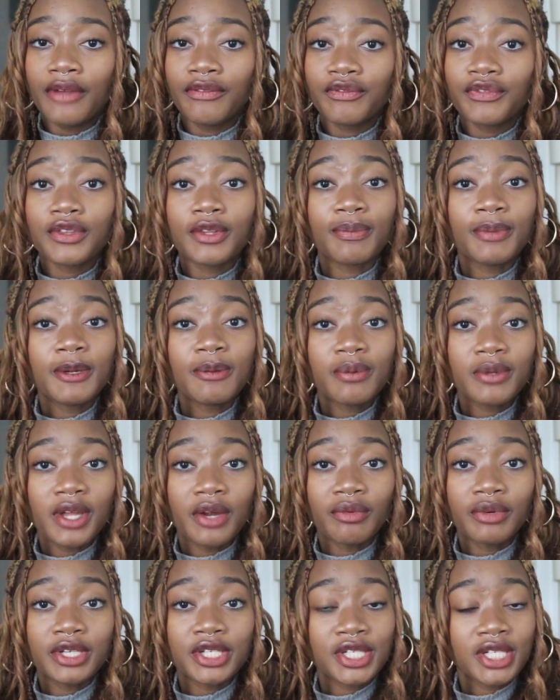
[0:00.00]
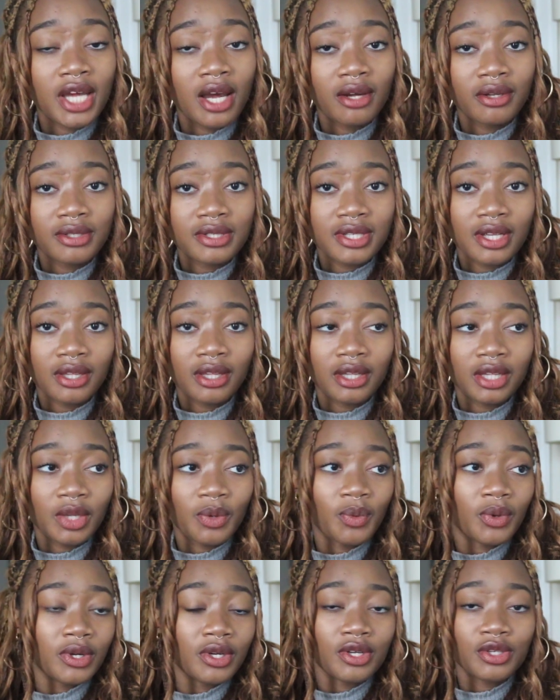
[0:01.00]
for the people that reached out and said that they
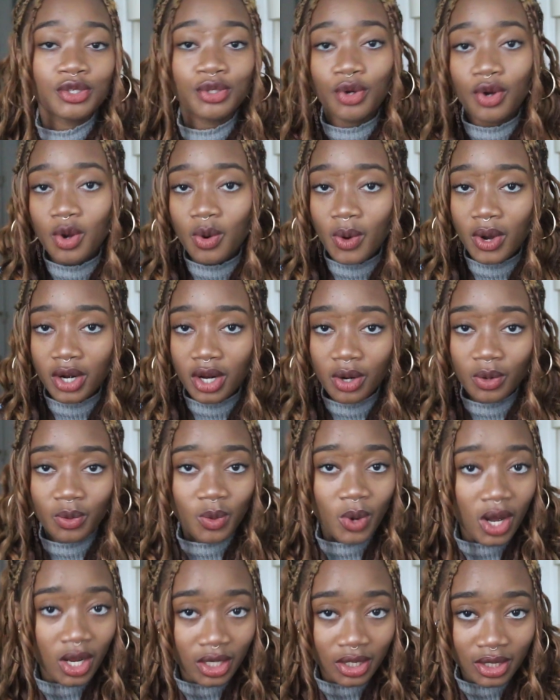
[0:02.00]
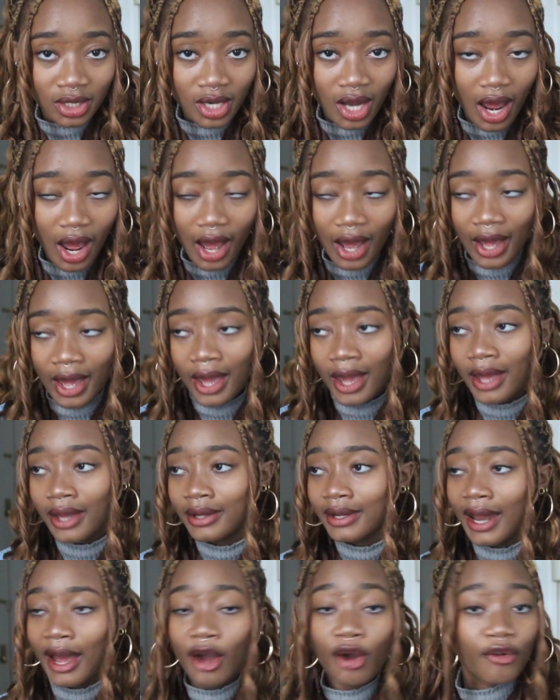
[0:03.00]
wanted to talk one-on-one, I
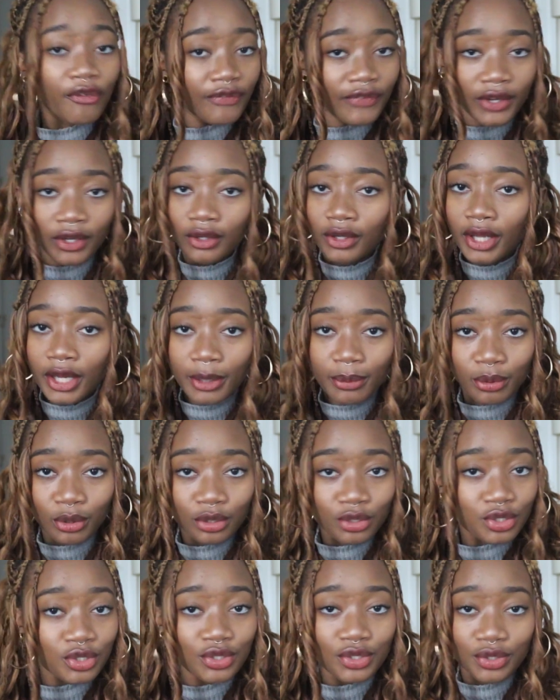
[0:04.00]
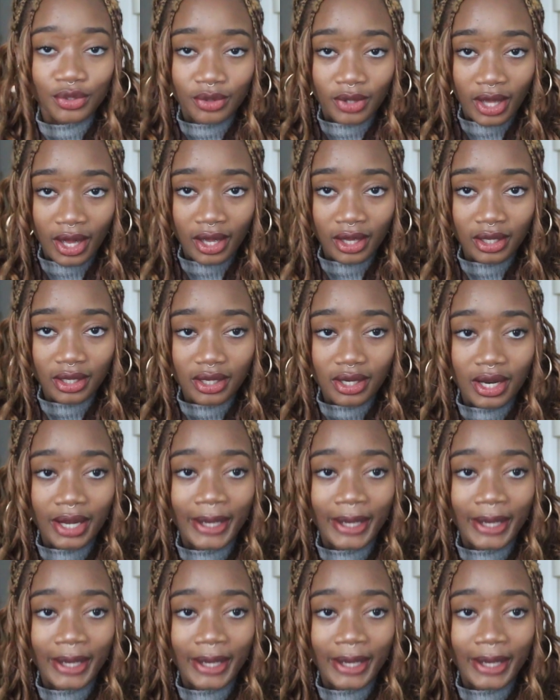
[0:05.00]
now feel able to do that.